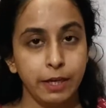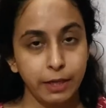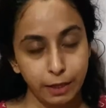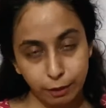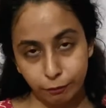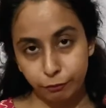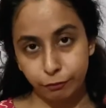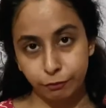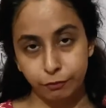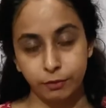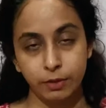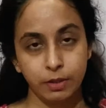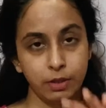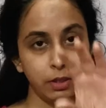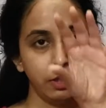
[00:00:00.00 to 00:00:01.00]
If
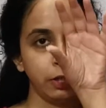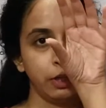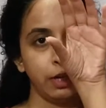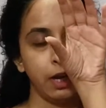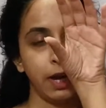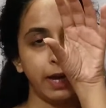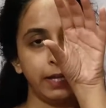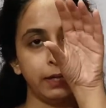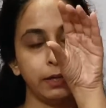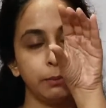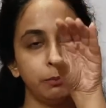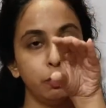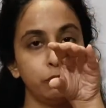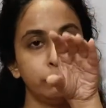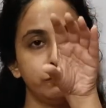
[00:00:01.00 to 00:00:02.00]
I'll
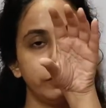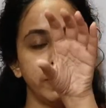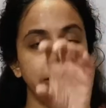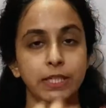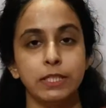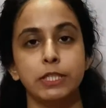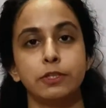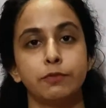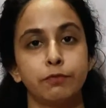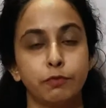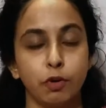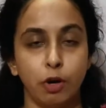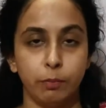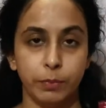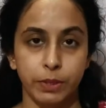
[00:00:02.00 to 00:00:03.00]
remove is
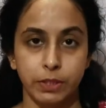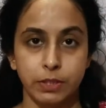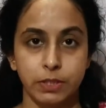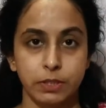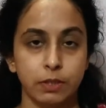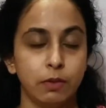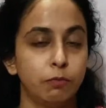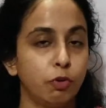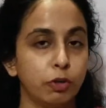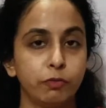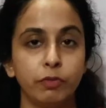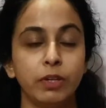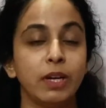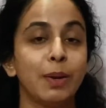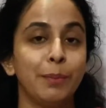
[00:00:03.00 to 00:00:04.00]
from it, what
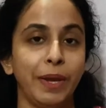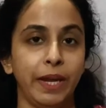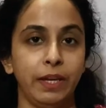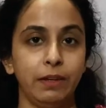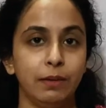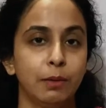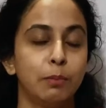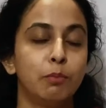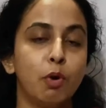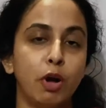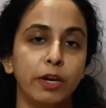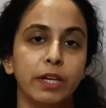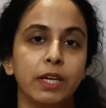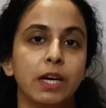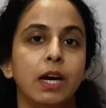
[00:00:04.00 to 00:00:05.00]
will remain?
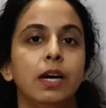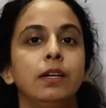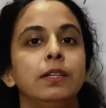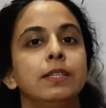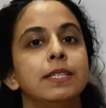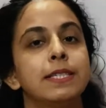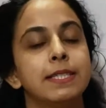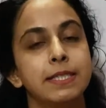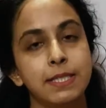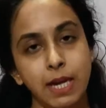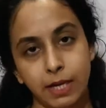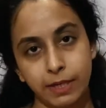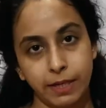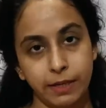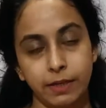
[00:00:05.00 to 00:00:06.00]
Monica
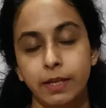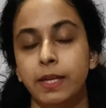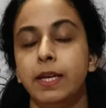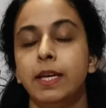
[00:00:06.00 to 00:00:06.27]
studying.